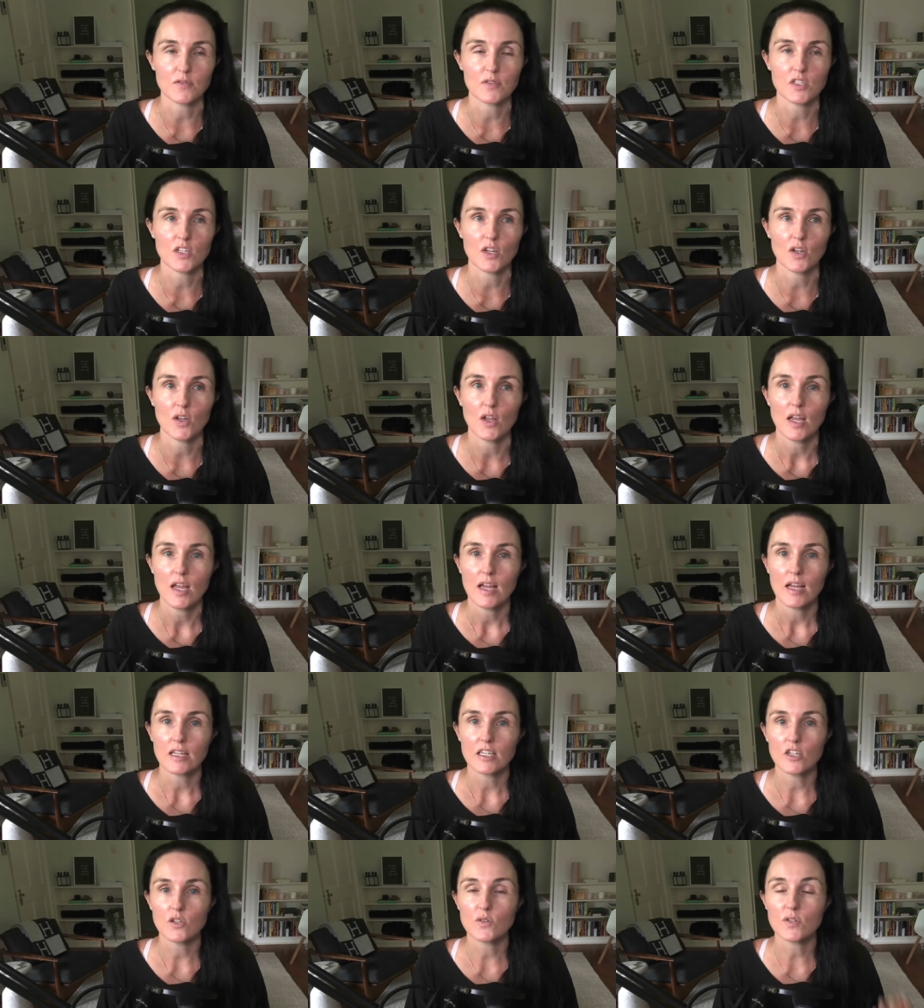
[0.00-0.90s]
So
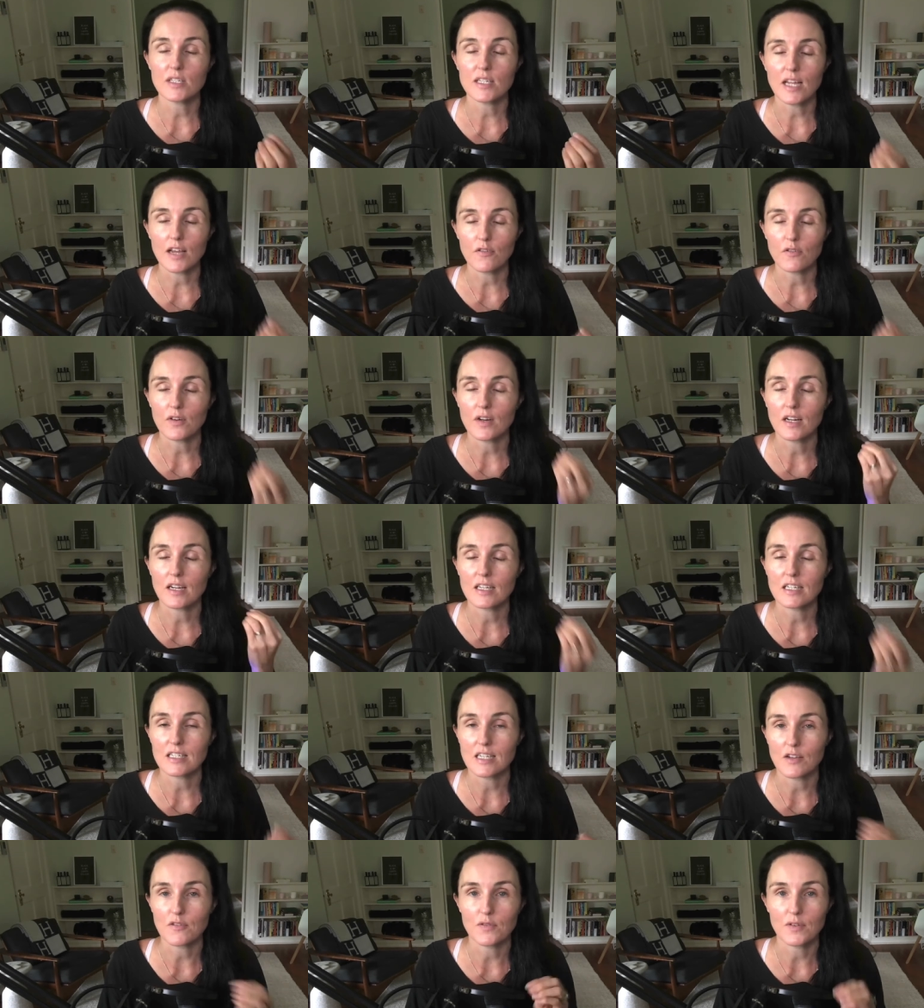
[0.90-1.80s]
you definitely
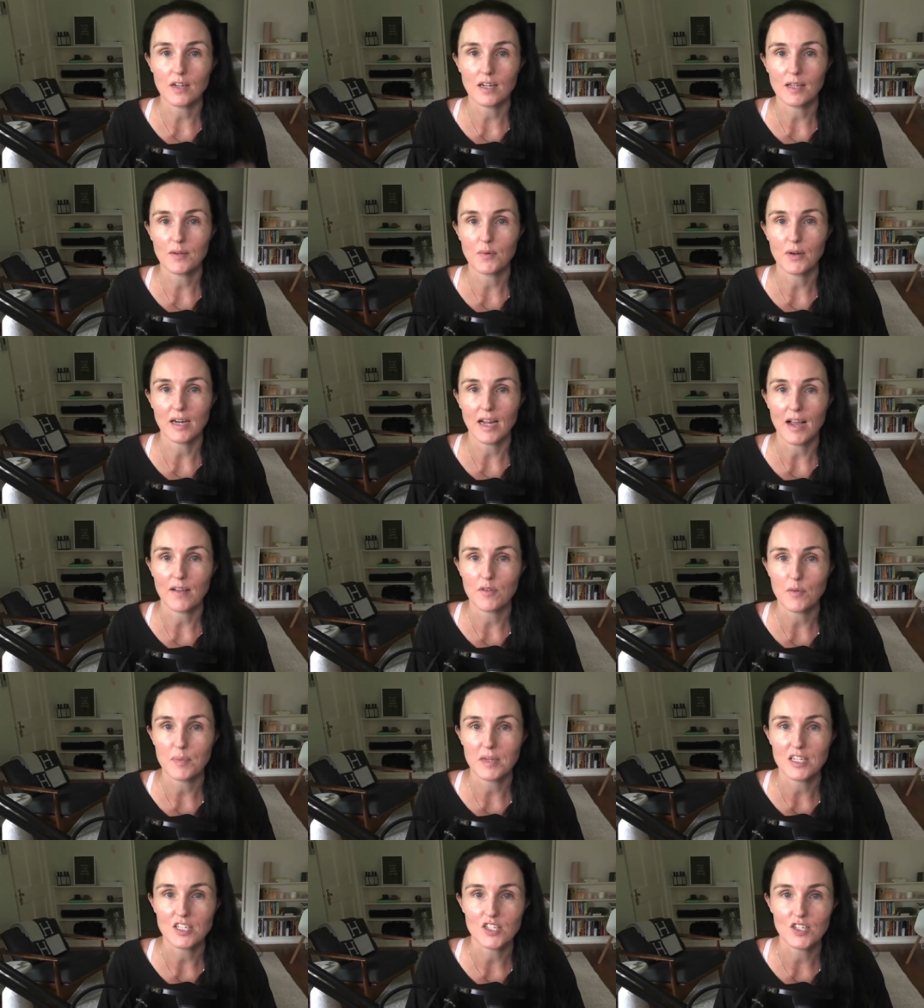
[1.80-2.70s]
want to have a
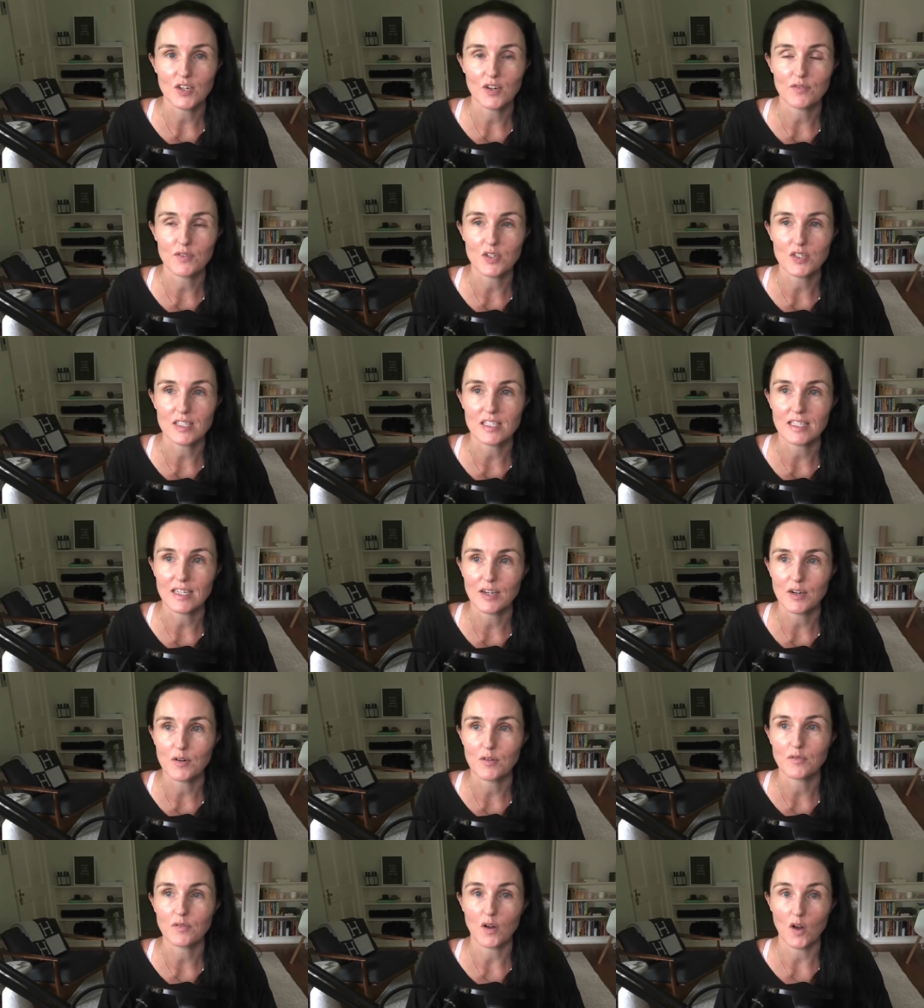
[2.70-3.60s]
picture of
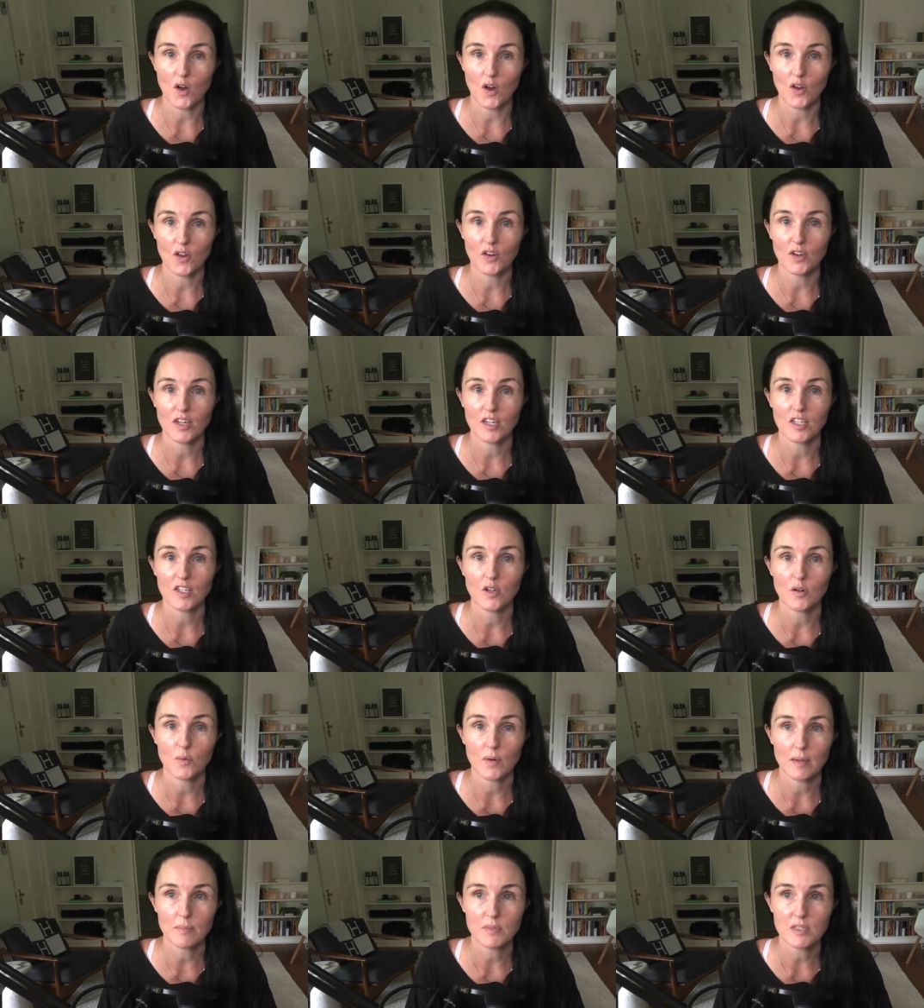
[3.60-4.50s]
yourself on your
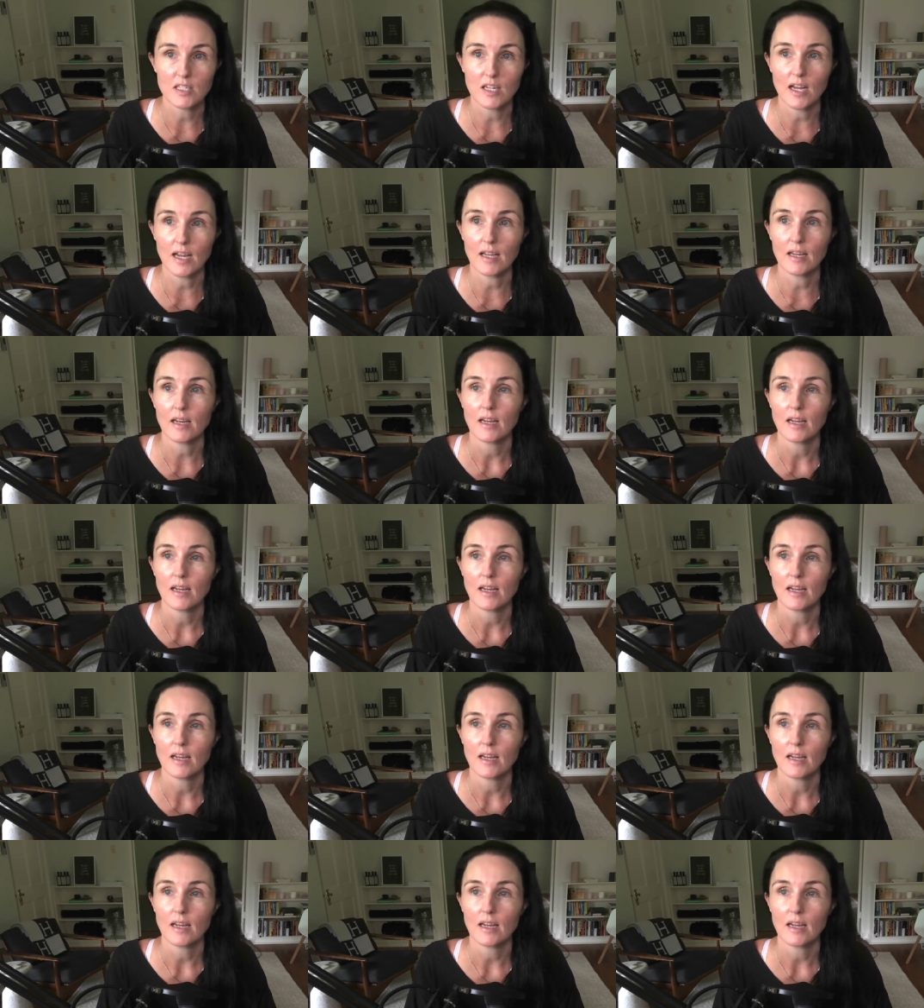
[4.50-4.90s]
website.